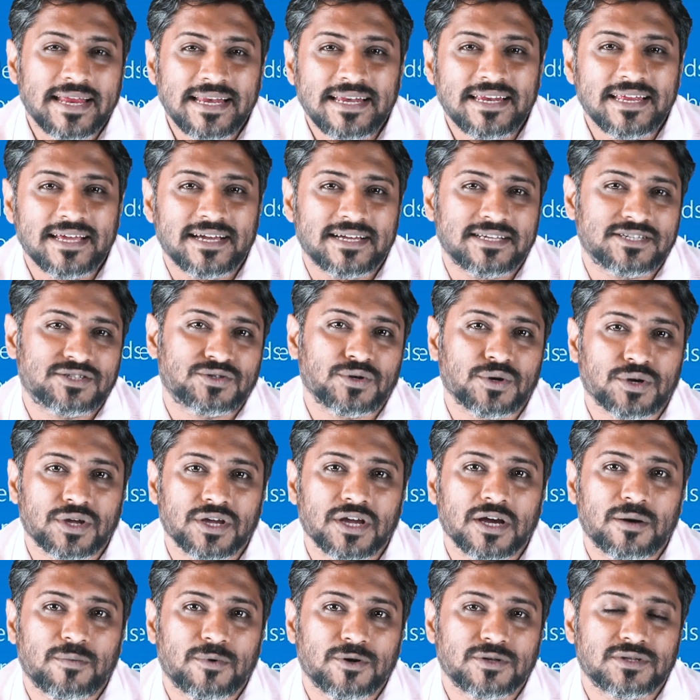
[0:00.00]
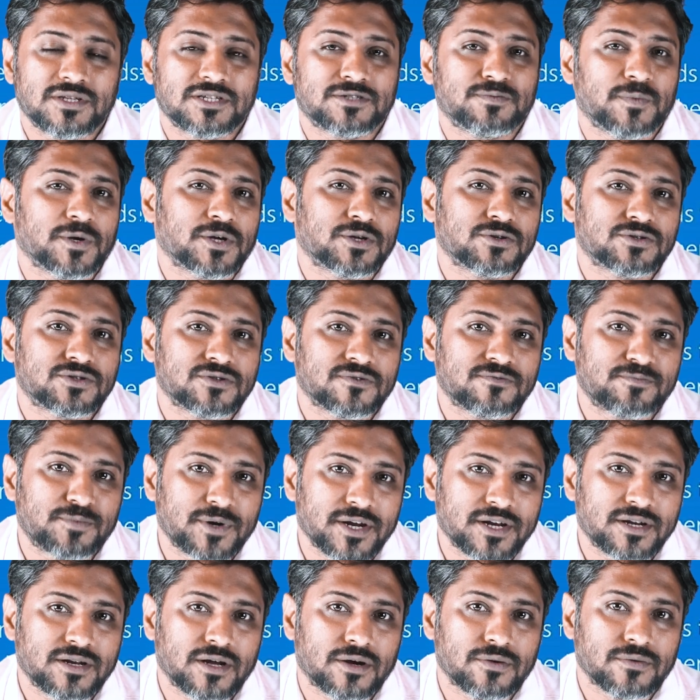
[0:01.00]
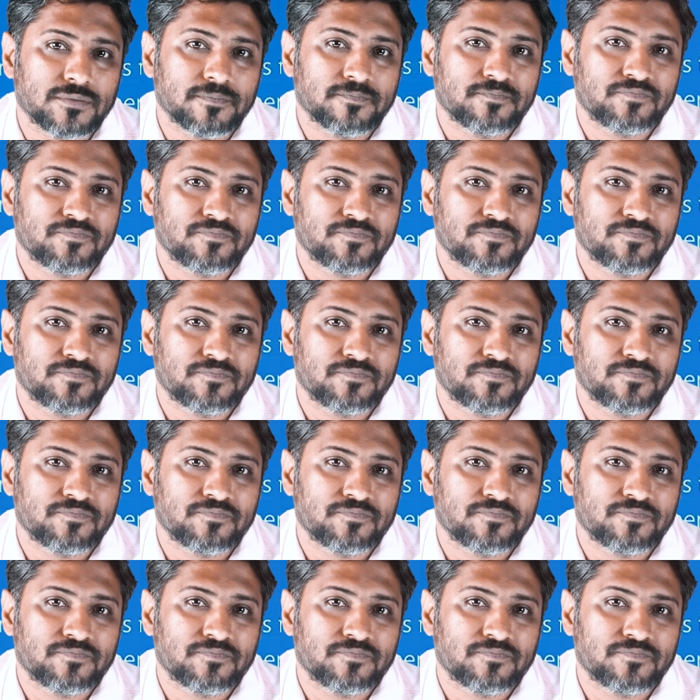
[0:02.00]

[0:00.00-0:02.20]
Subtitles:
India is talking about this Microsoft breakdown?